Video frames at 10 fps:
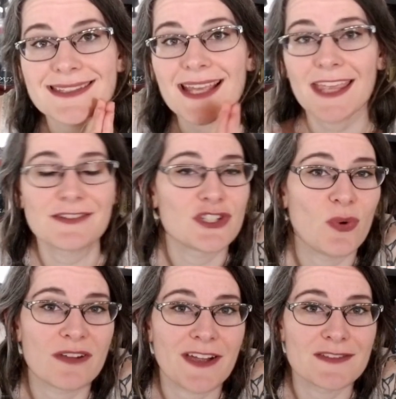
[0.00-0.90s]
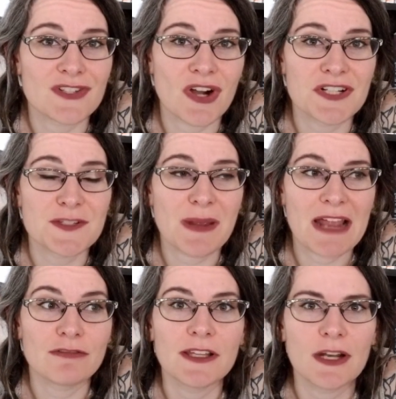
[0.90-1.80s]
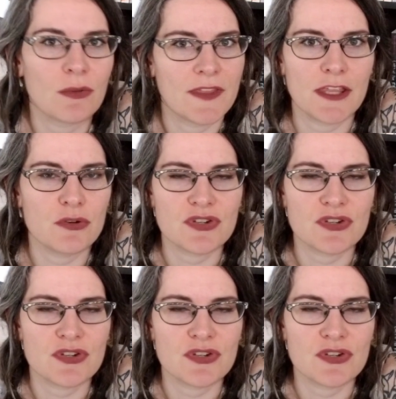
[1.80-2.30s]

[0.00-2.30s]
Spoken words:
I gave it 2 out of 5 stars, but I really don't think you